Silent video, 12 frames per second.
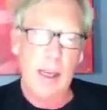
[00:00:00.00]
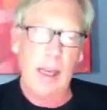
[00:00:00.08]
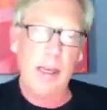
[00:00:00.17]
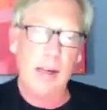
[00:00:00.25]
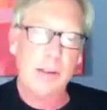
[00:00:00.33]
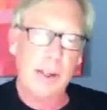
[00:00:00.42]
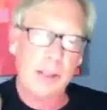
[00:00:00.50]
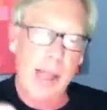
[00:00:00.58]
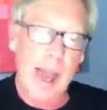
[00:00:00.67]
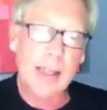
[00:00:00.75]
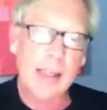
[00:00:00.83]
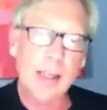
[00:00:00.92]
And there's a
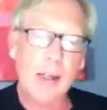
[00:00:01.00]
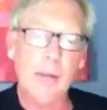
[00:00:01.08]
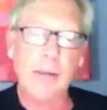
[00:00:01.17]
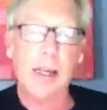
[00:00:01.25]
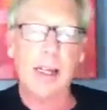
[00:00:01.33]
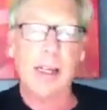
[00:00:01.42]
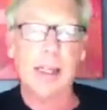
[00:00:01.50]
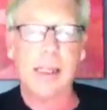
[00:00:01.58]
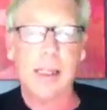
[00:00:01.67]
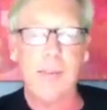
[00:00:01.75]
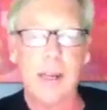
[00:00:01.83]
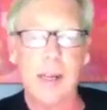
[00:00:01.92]
tax in Korea that's
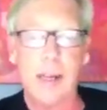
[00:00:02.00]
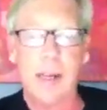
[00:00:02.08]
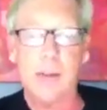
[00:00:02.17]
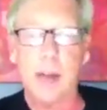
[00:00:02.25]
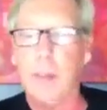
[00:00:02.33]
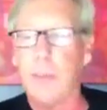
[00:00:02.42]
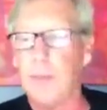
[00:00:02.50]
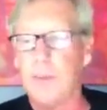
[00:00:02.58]
levied to up to